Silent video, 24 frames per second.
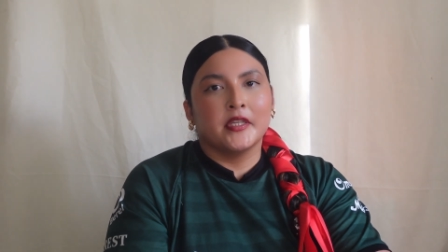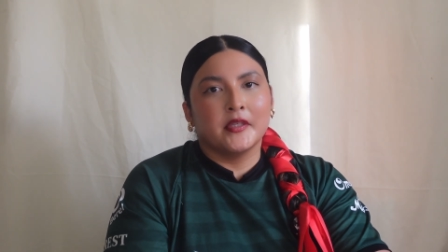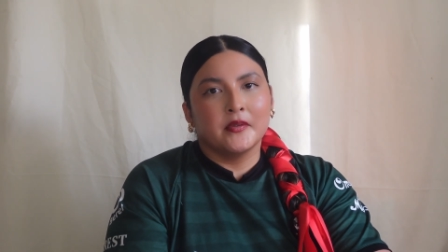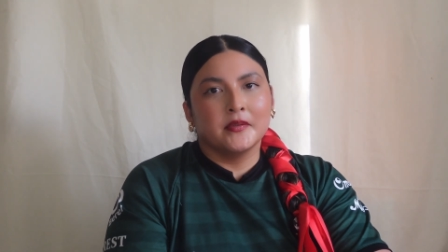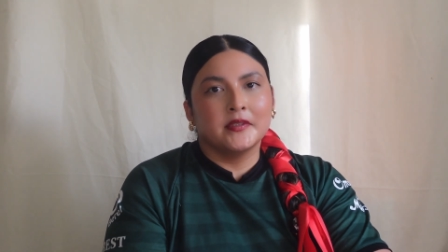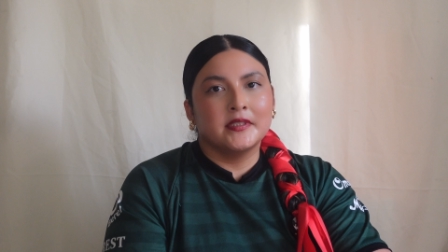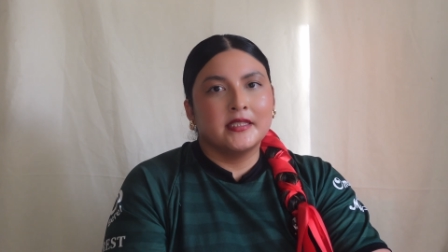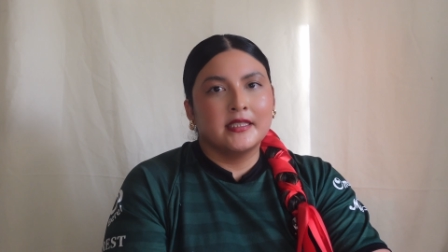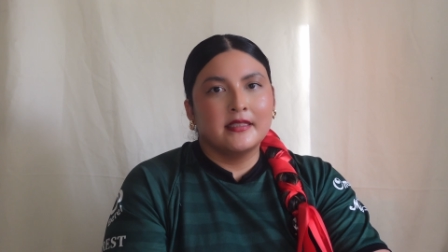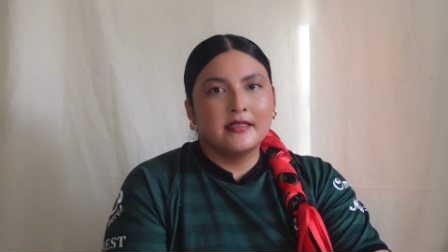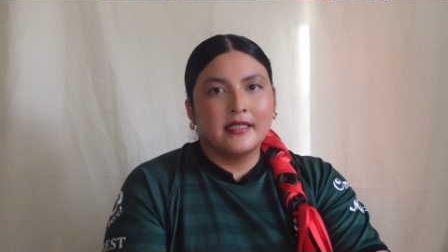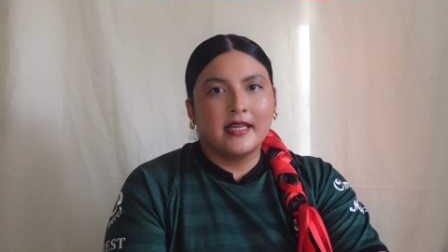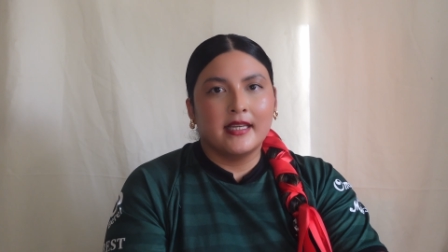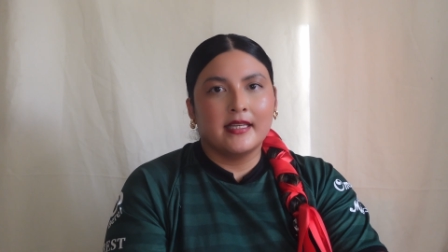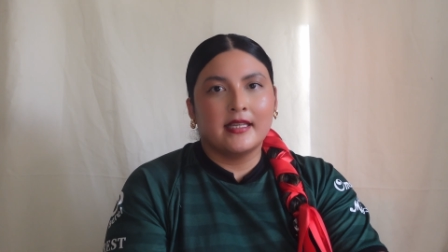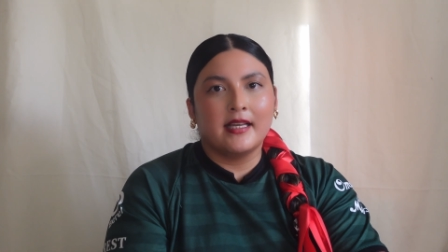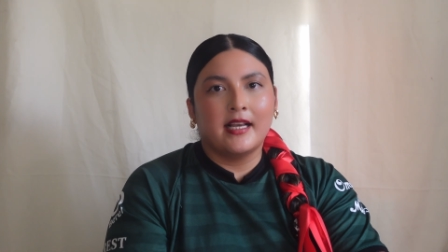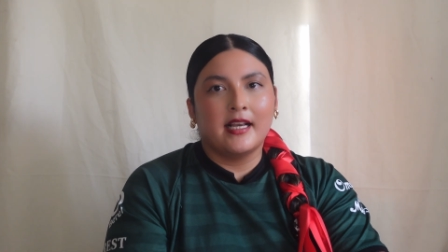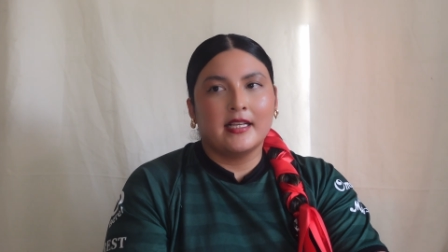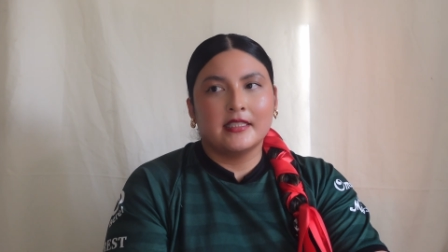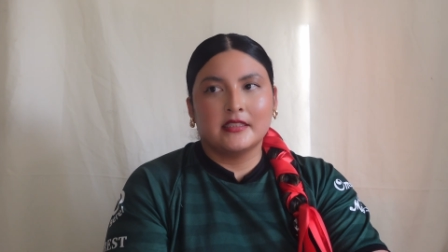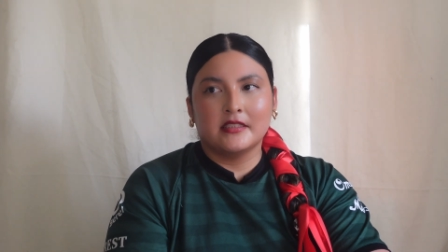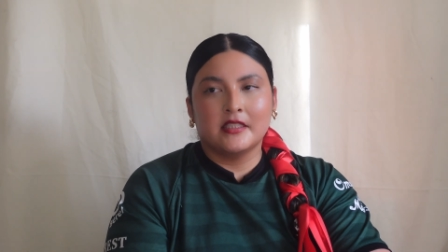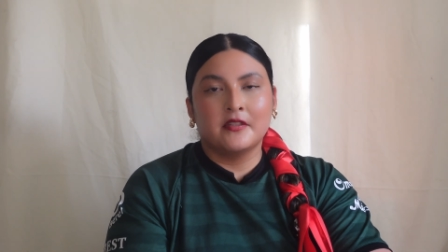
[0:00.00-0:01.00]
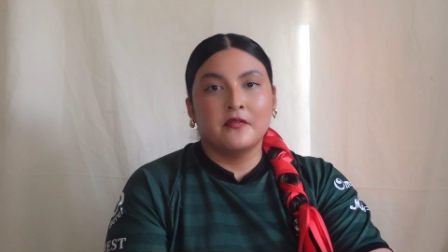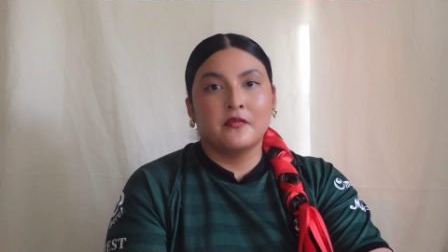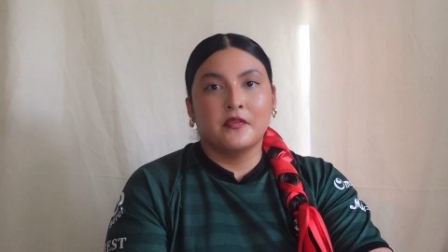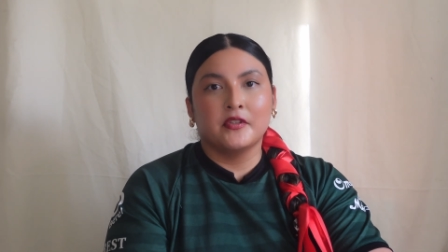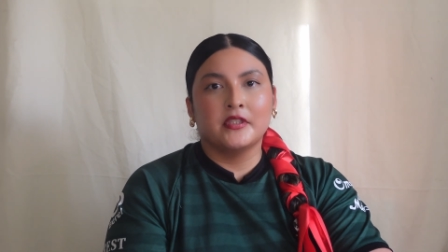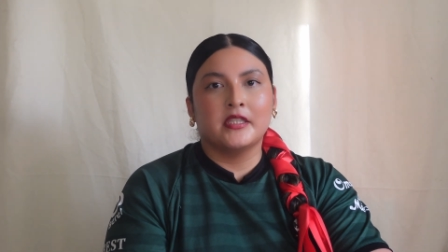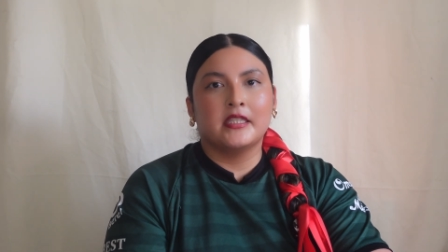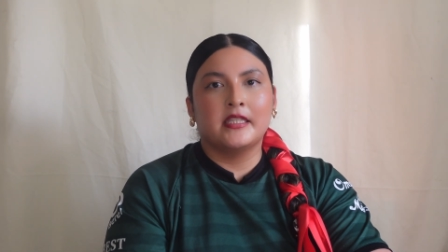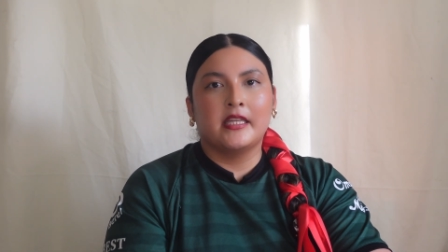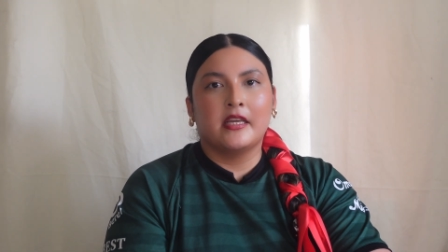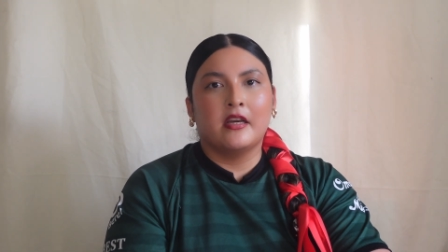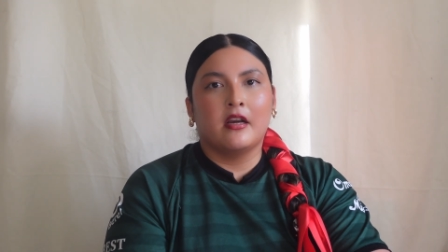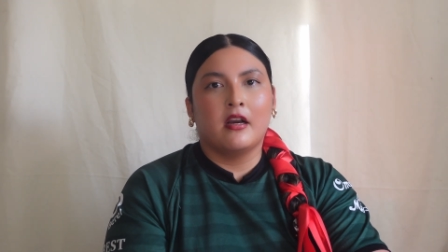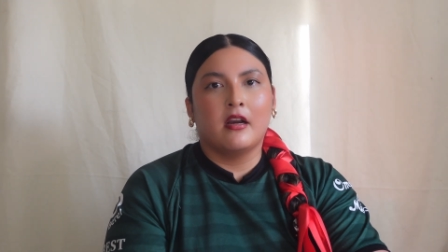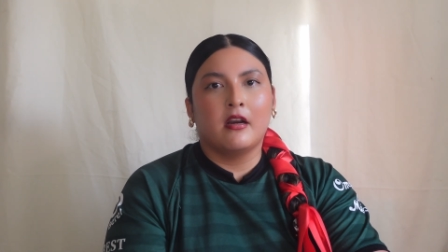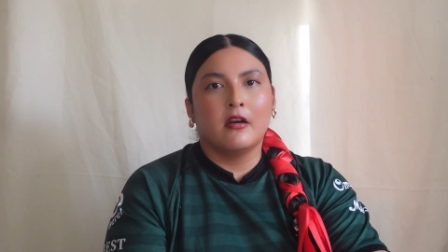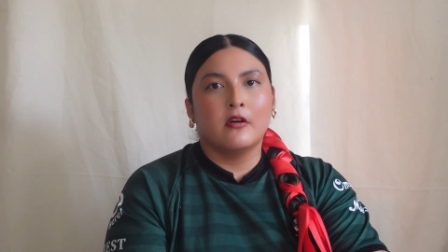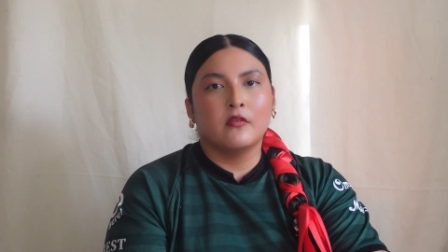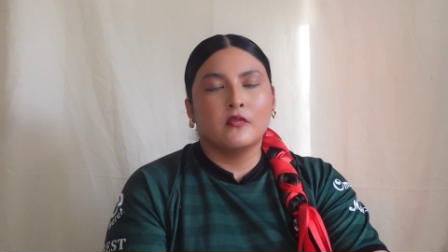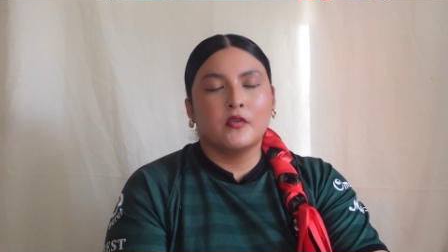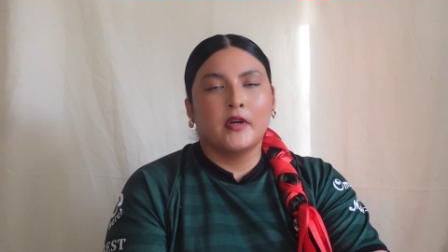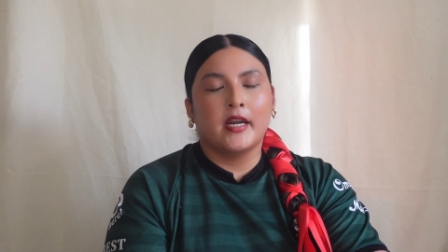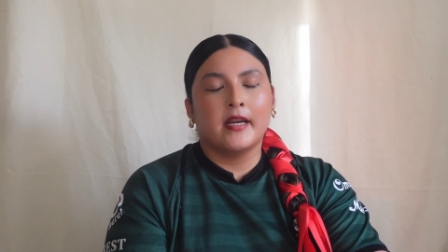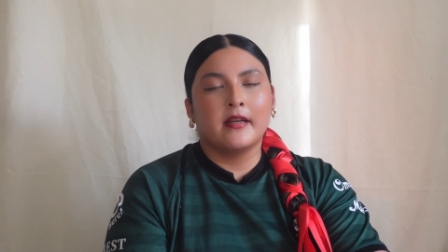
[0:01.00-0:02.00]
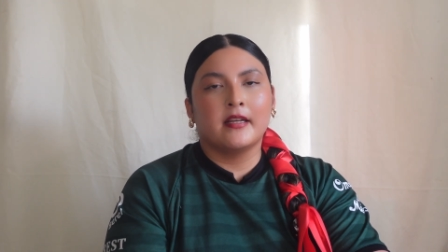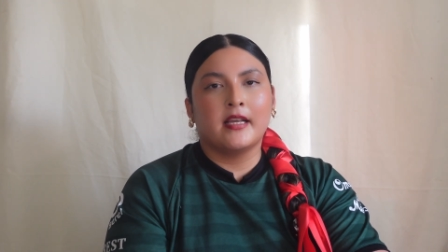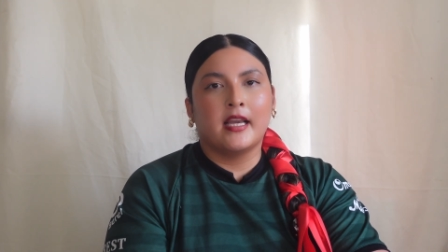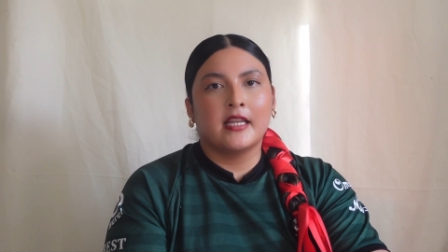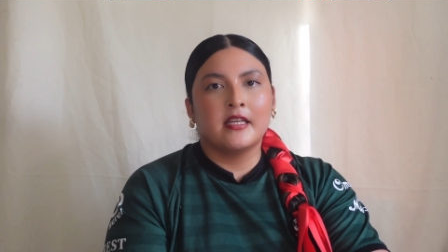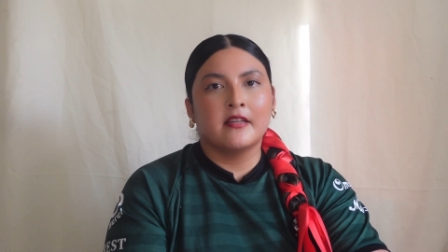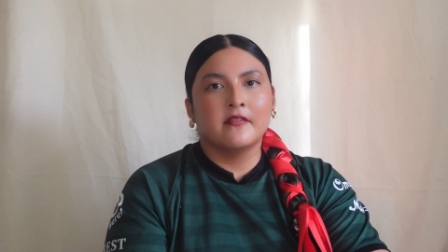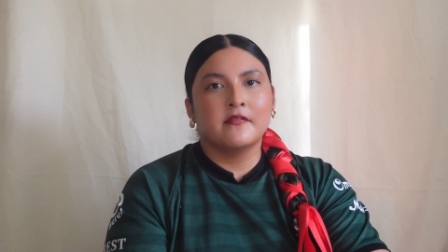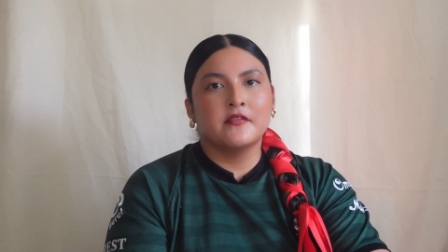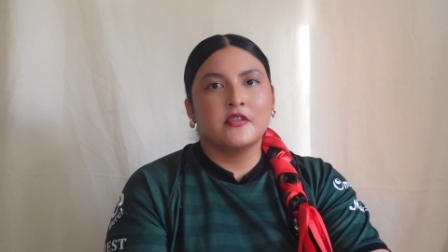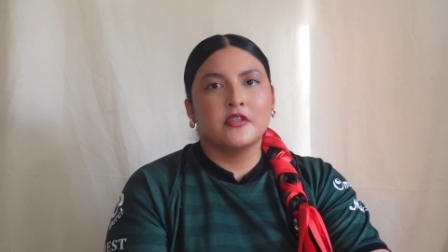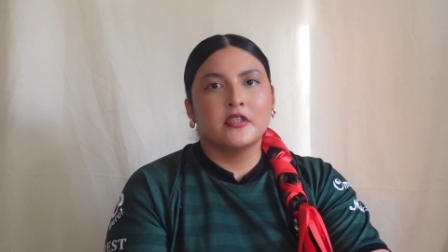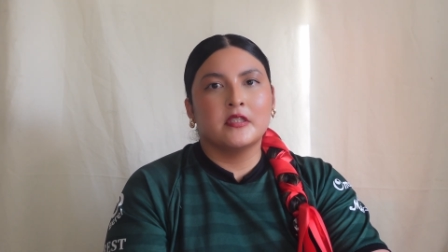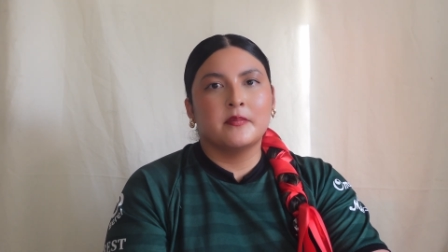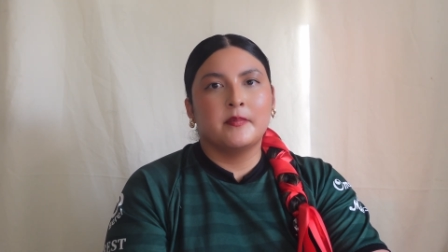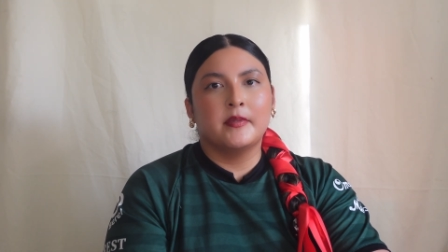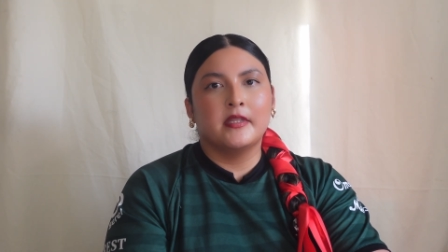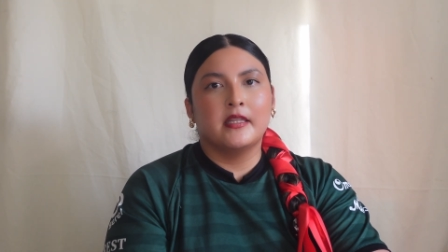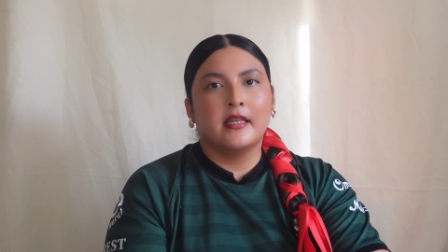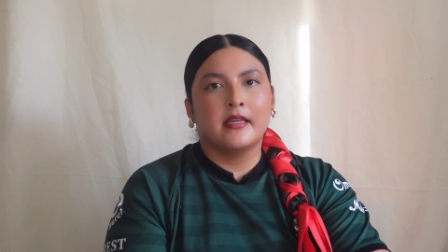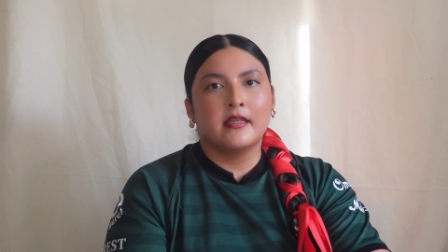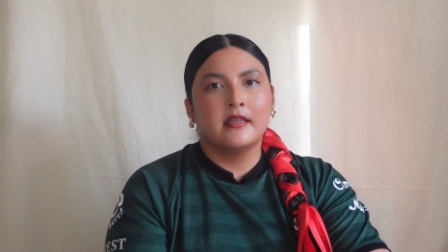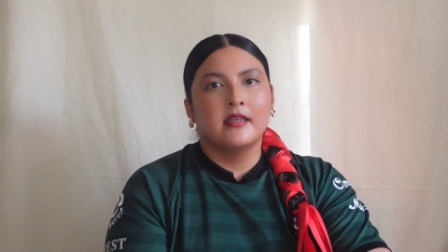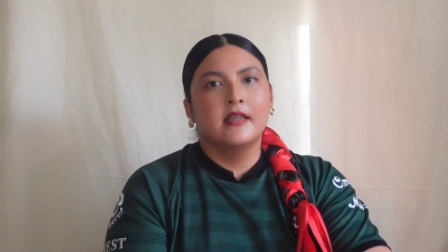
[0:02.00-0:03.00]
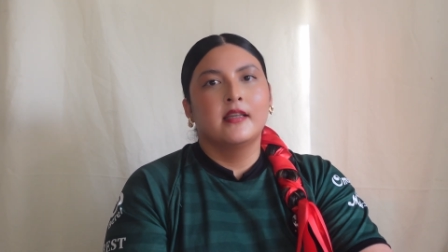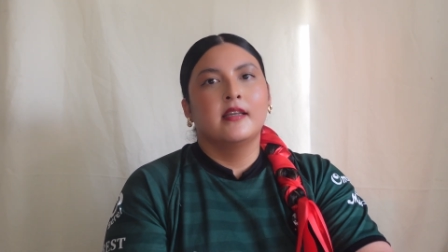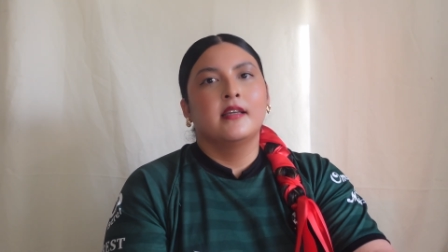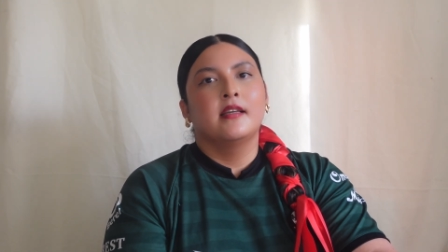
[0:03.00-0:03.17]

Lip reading: guilty like asking for the day off, or I'd kind of just be like